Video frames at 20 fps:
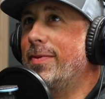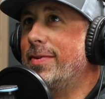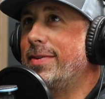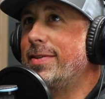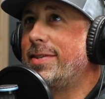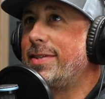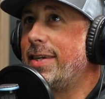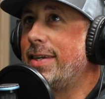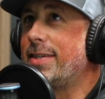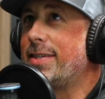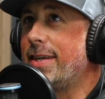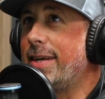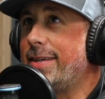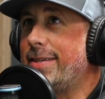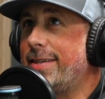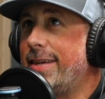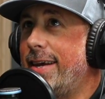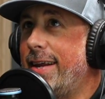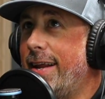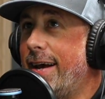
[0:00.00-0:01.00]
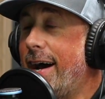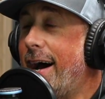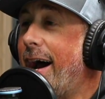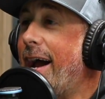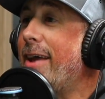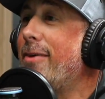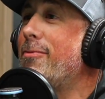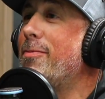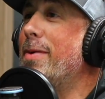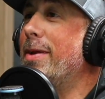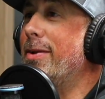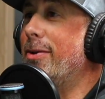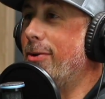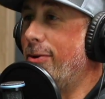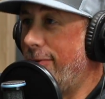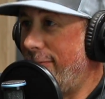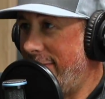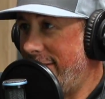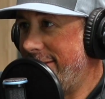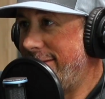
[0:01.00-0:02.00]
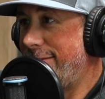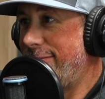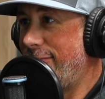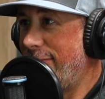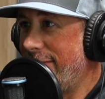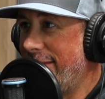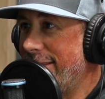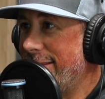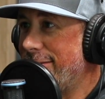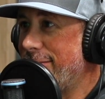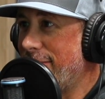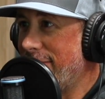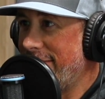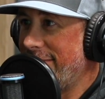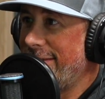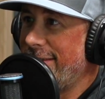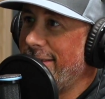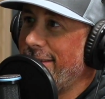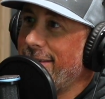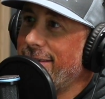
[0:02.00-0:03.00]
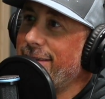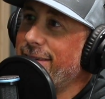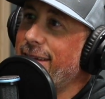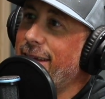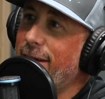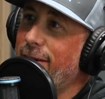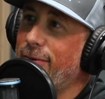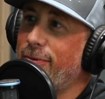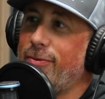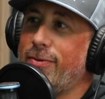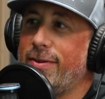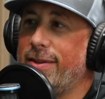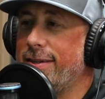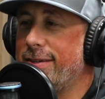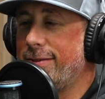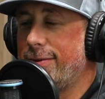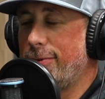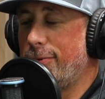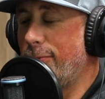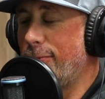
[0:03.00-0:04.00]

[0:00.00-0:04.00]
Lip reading: since last night, I've been nervous for this whole